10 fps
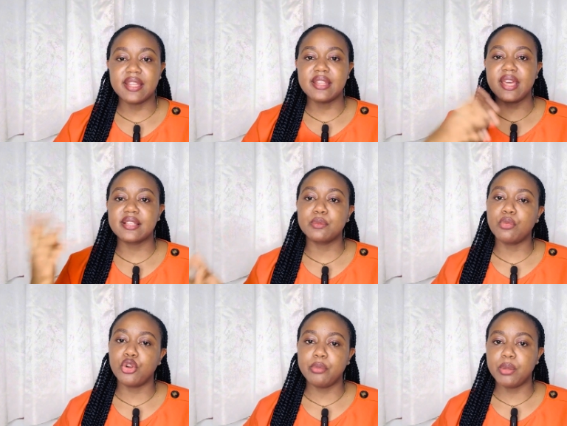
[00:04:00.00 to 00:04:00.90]
the next
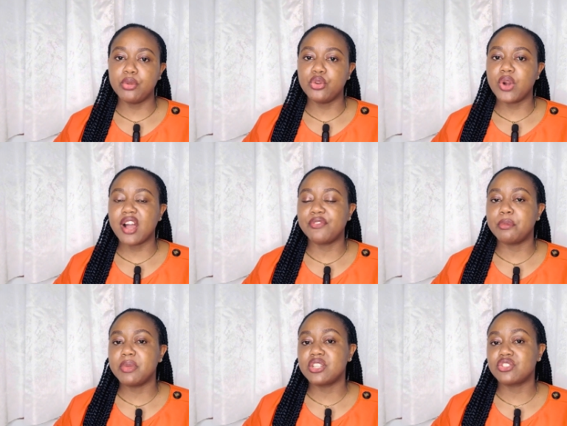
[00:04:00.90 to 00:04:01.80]
month maybe you have
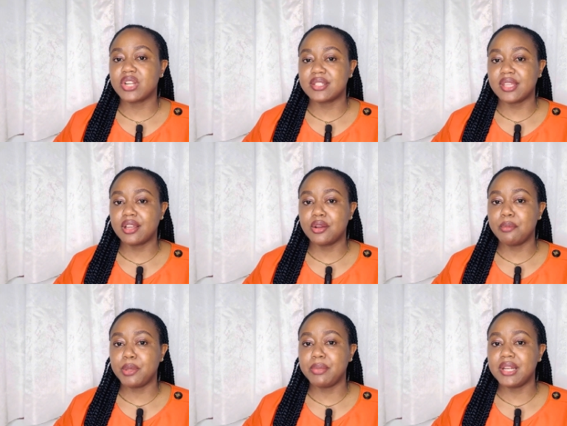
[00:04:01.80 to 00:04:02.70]
a menstrual
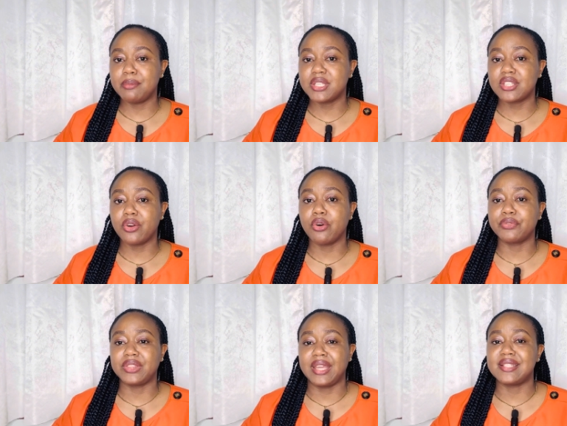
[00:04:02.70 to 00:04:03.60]
cycle, maybe let me say
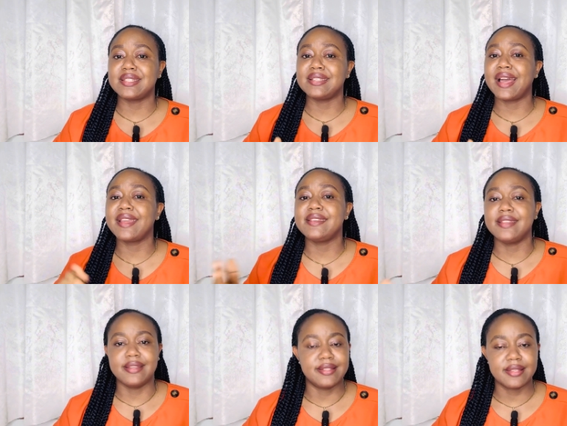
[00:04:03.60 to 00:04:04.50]
of 39
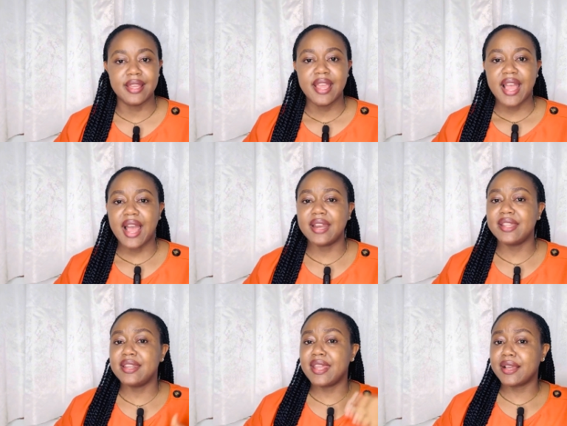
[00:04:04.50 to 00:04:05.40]
days,
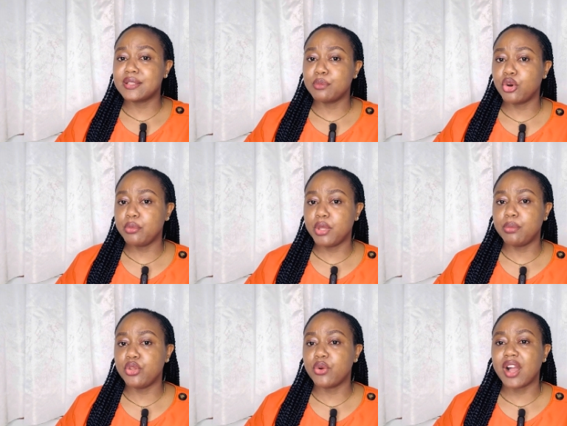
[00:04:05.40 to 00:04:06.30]
and the next month
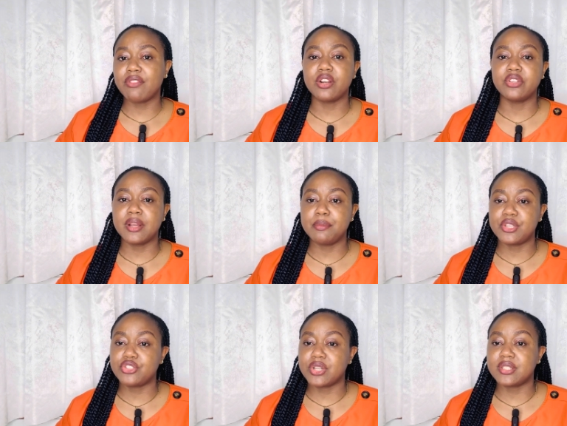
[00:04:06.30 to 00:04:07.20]
maybe you have another
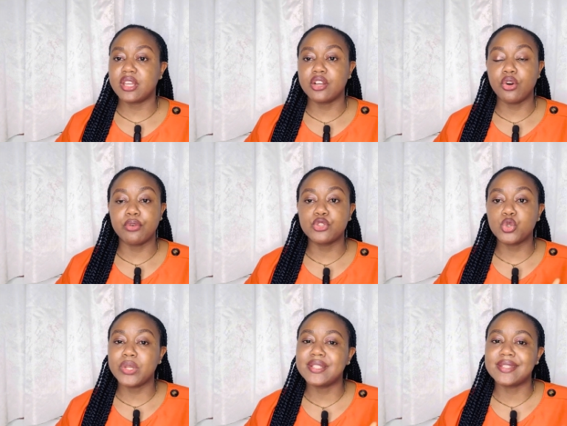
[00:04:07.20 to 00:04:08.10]
menstrual cycle of
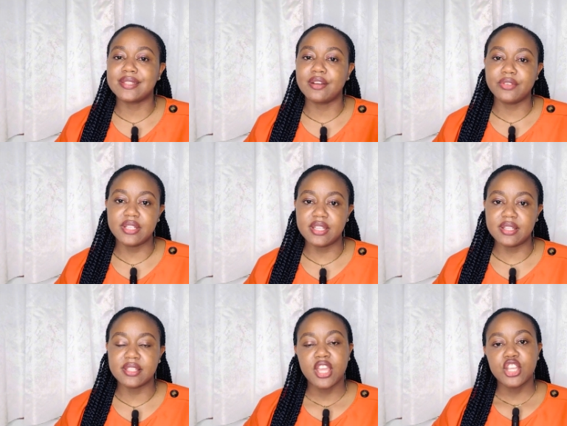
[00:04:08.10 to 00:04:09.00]
27
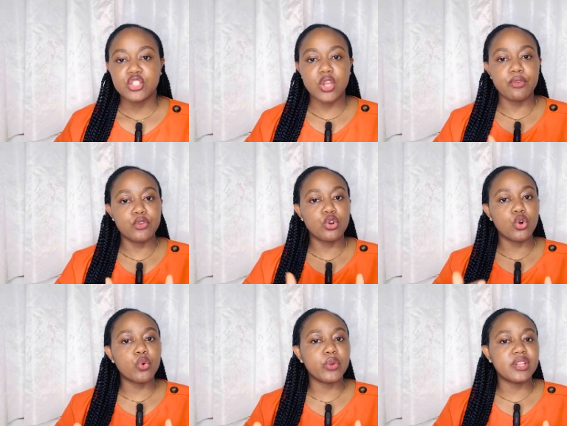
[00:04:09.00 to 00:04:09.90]
days. So if you
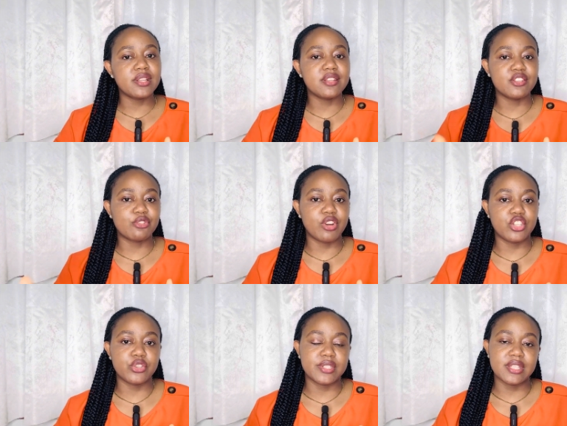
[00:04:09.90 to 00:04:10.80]
look within this
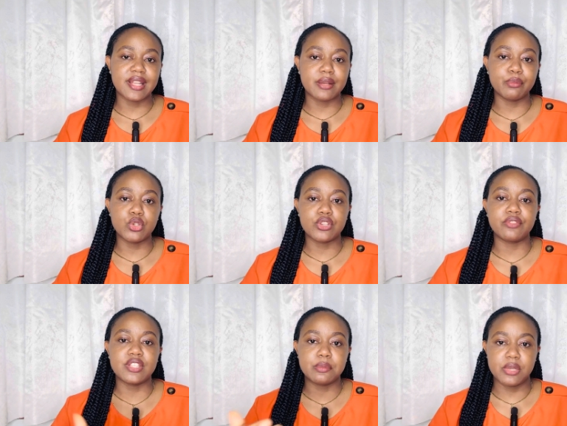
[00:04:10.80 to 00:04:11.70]
range, you see that most
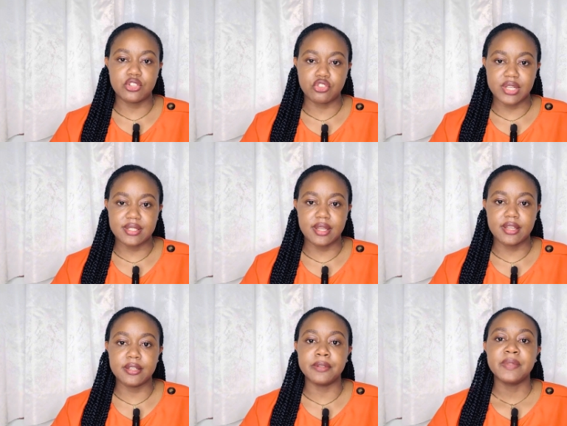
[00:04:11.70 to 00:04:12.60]
of this menstrual cycle